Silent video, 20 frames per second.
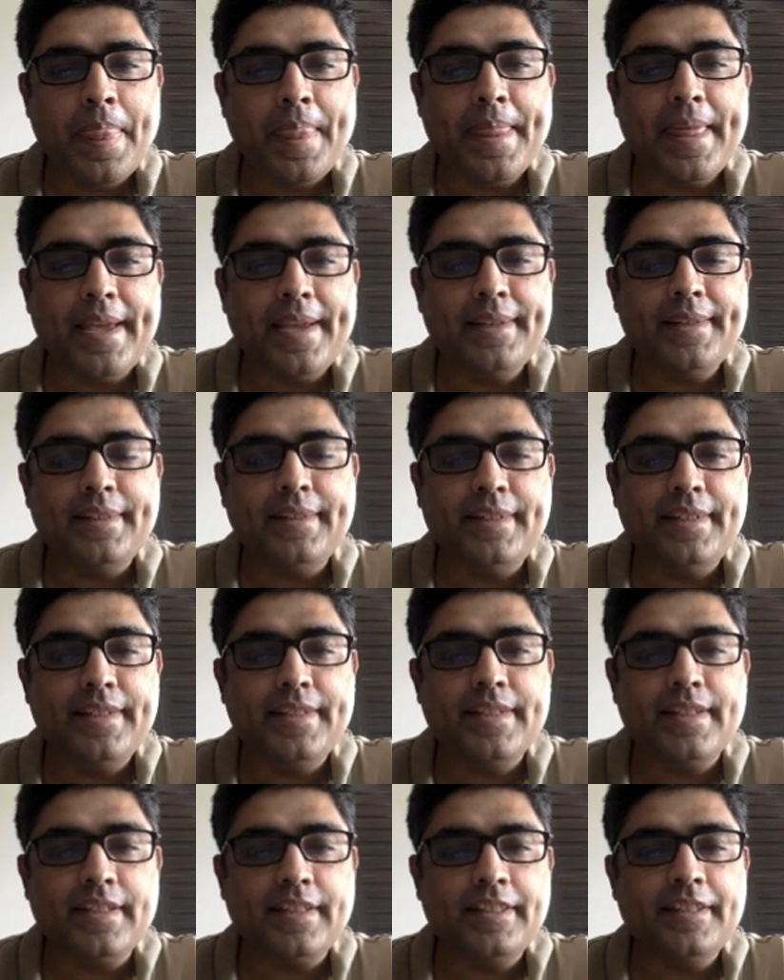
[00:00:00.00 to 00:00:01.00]
and
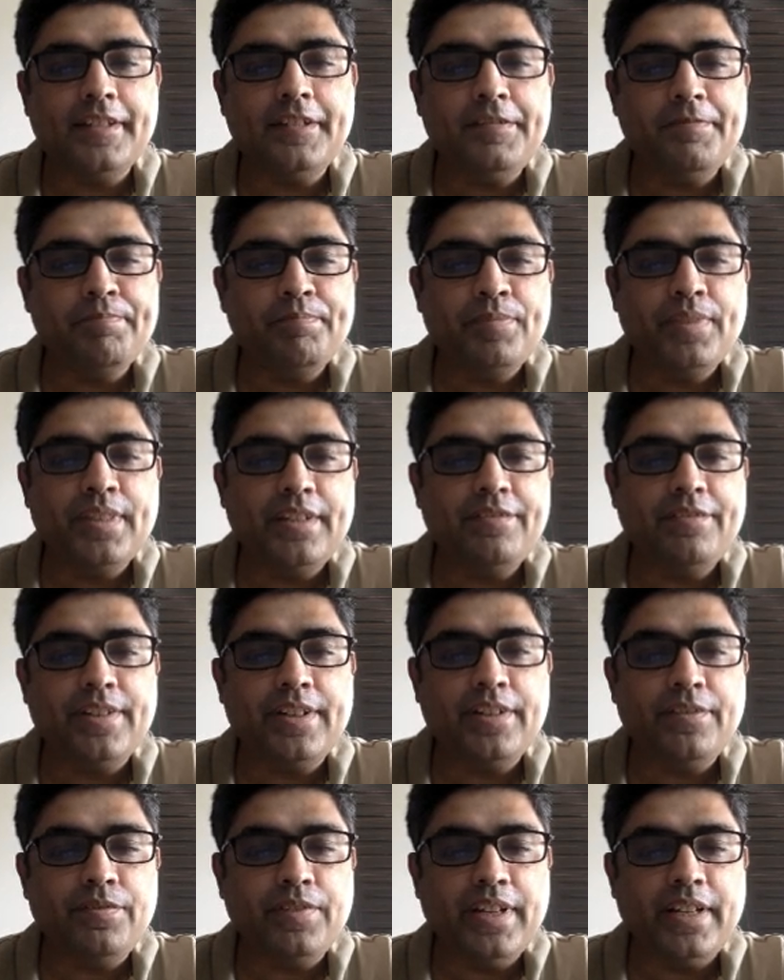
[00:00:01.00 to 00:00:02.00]
these are the
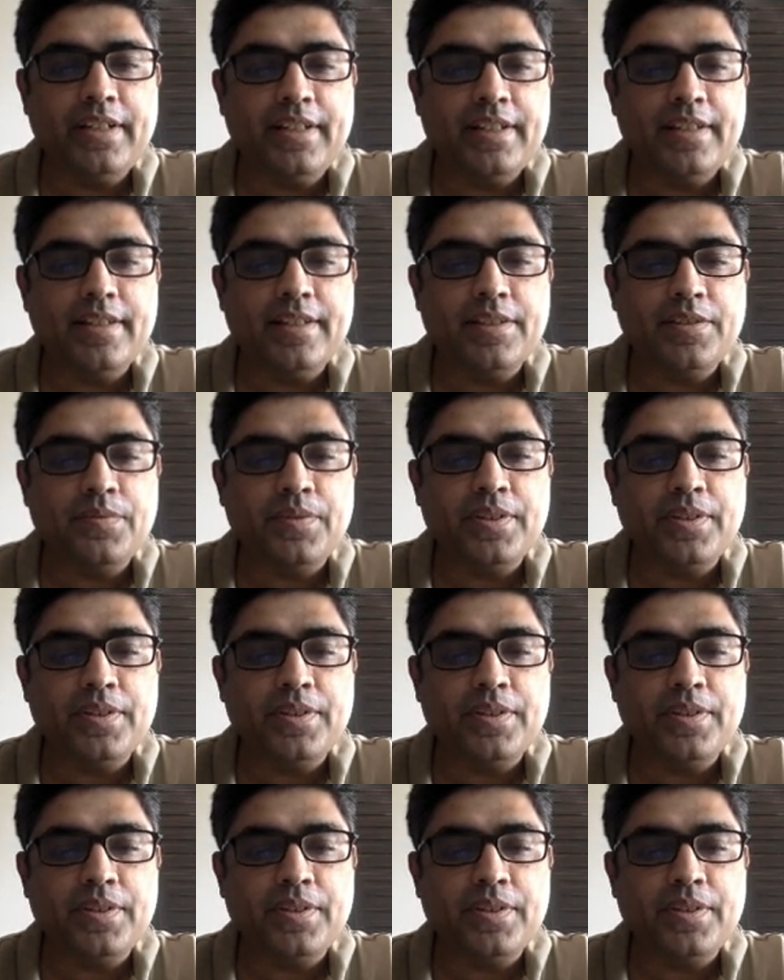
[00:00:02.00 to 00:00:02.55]
different weightages